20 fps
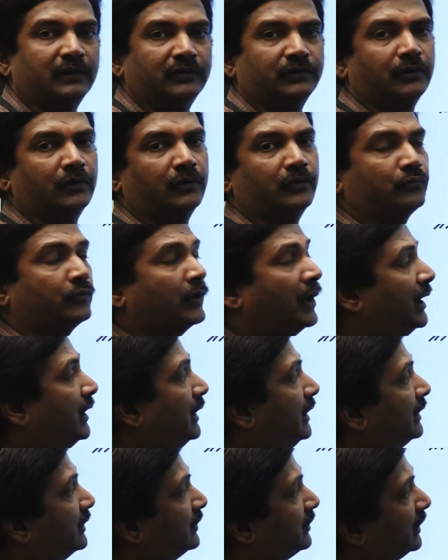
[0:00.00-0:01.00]
So, 5
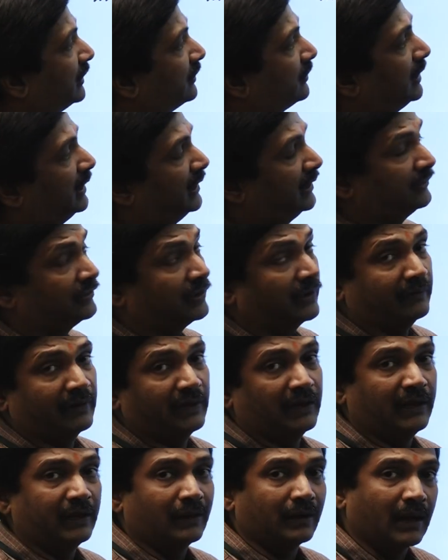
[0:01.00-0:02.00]
link, 6 link,
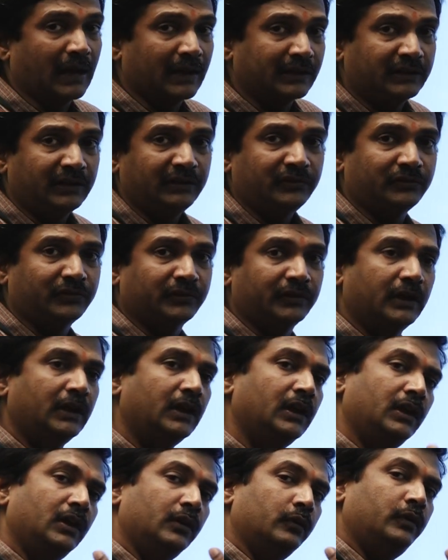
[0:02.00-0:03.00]
7 link like this,
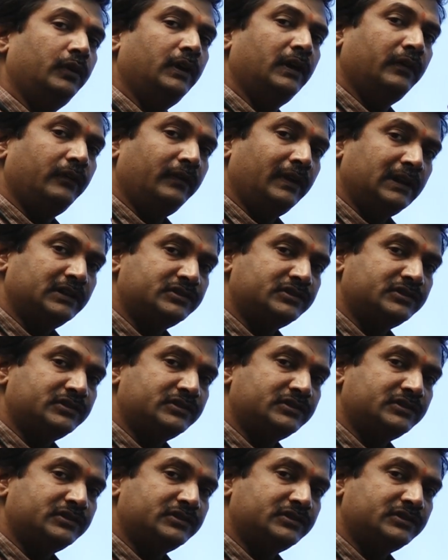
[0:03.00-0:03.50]
we will